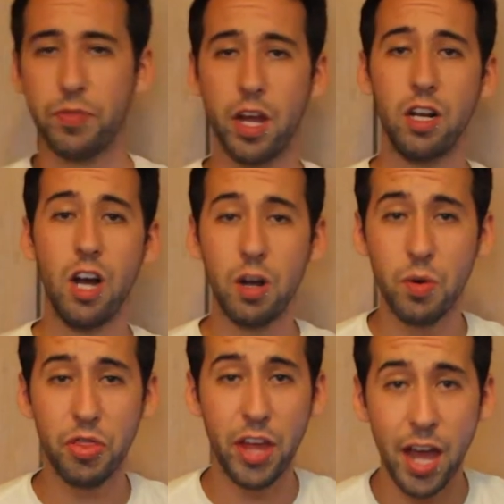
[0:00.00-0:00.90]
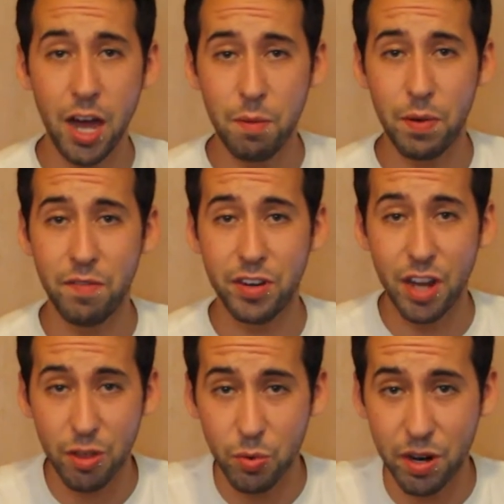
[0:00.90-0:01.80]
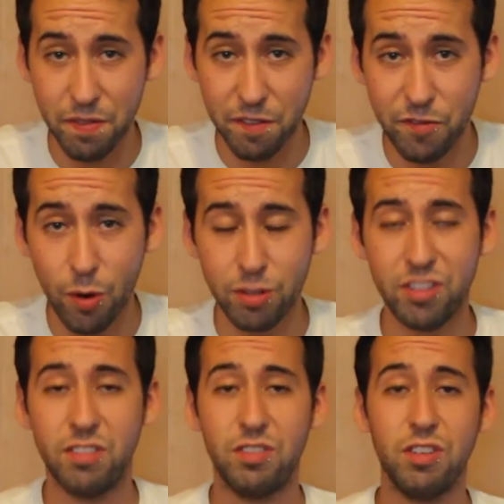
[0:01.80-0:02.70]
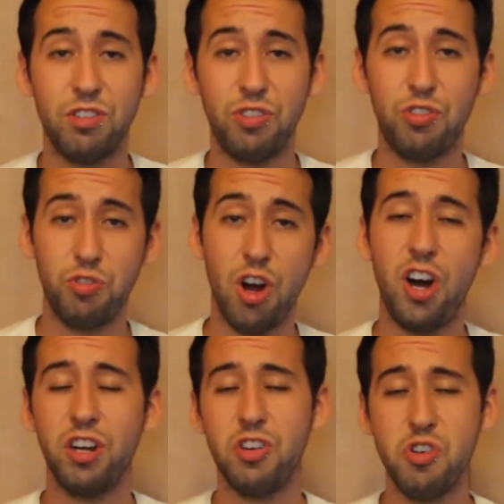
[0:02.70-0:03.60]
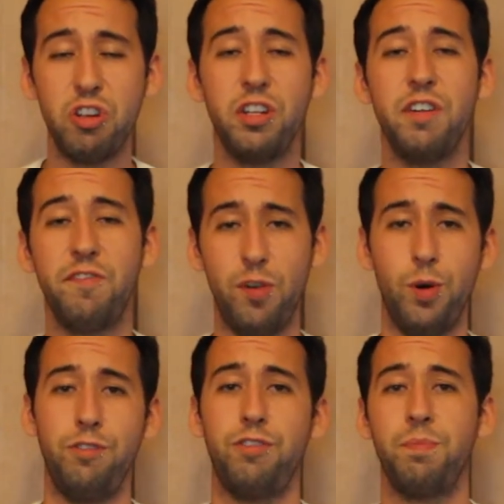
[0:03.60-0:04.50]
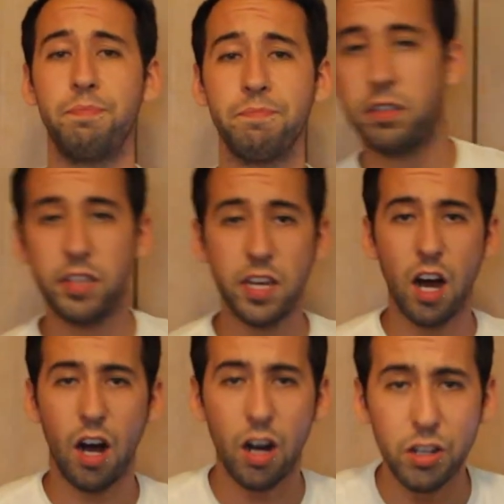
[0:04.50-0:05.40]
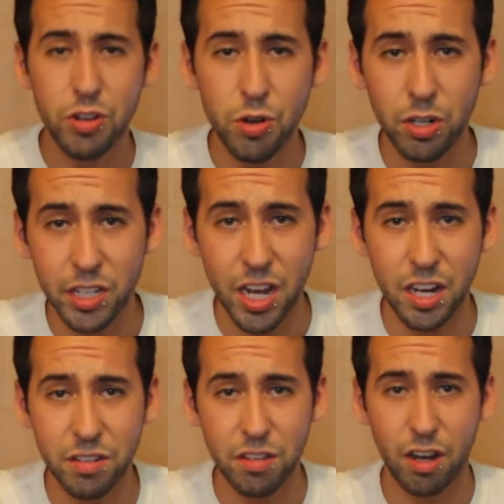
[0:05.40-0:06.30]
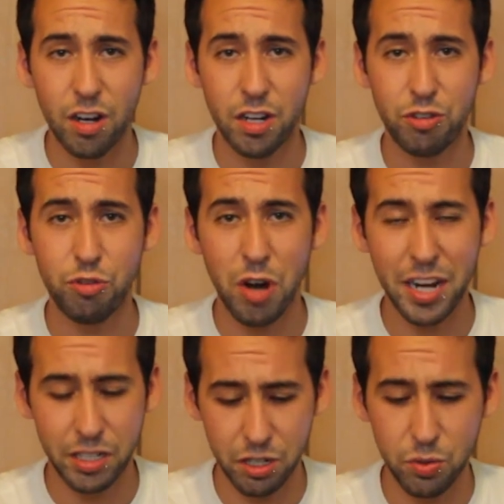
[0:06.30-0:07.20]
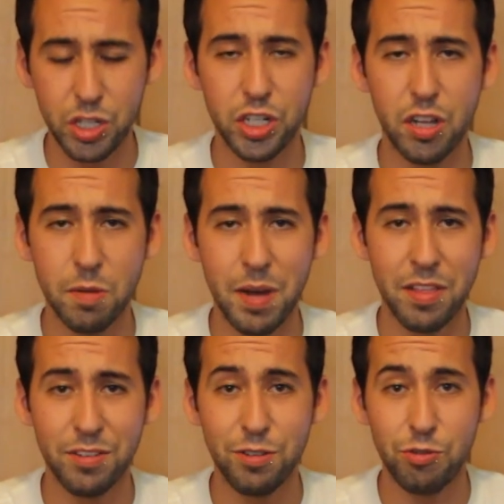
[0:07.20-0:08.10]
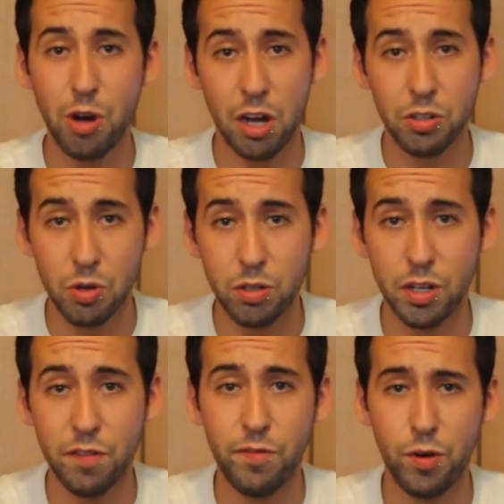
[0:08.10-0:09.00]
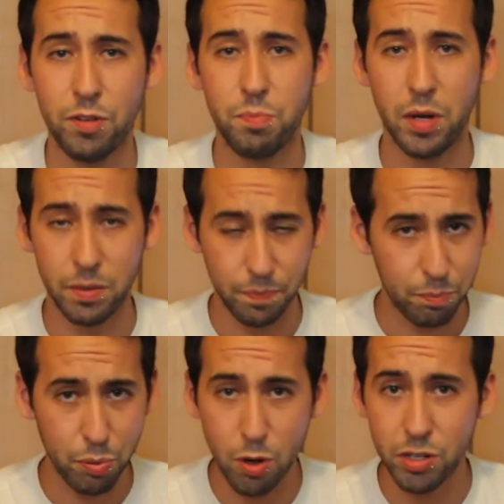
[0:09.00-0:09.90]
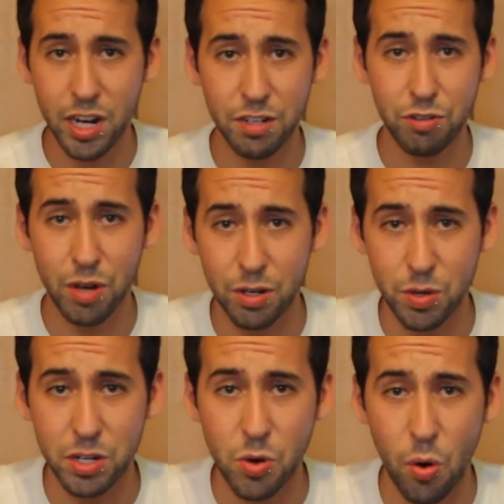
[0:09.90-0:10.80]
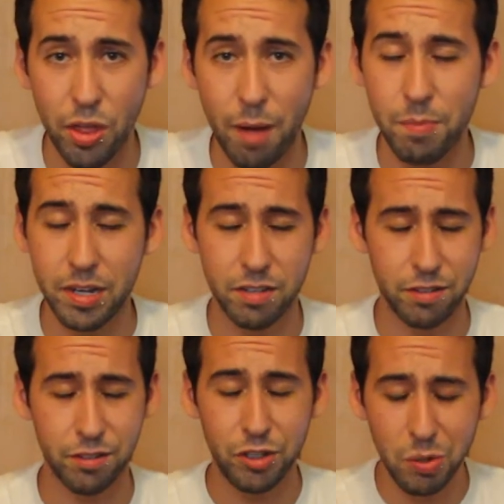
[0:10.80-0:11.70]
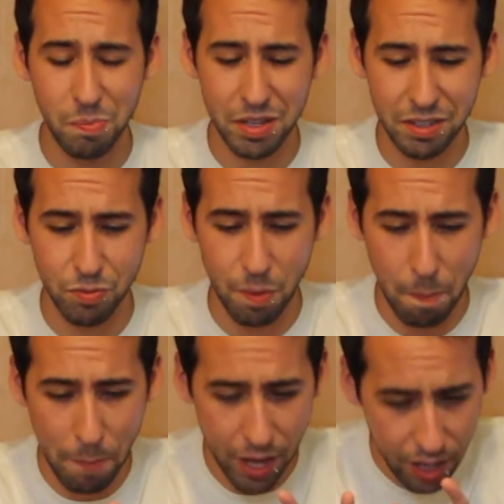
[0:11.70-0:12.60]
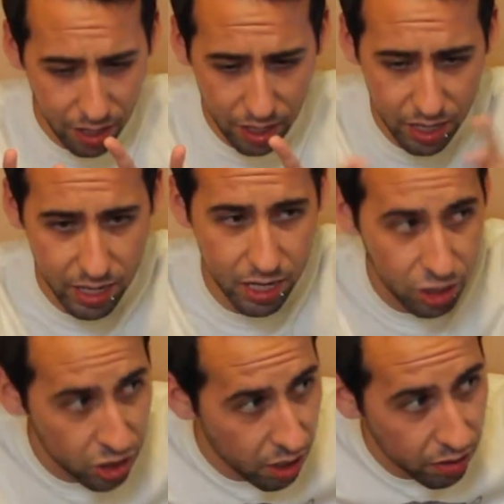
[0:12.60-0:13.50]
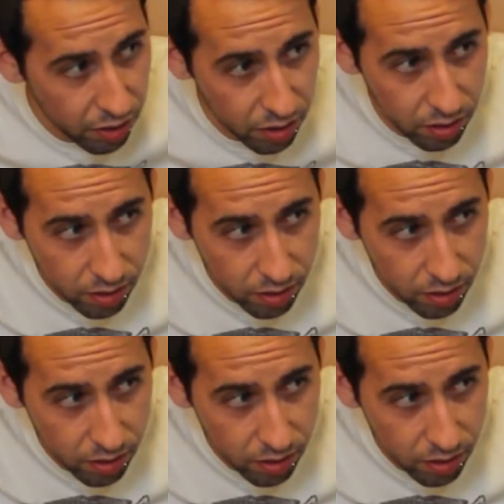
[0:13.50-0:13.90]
Along with the help of another one of the forces, the strong nuclear force. See, all nucleons are attracted to each other by the strong nuclear force, but protons try to ignore that because they're too busy repelling each other.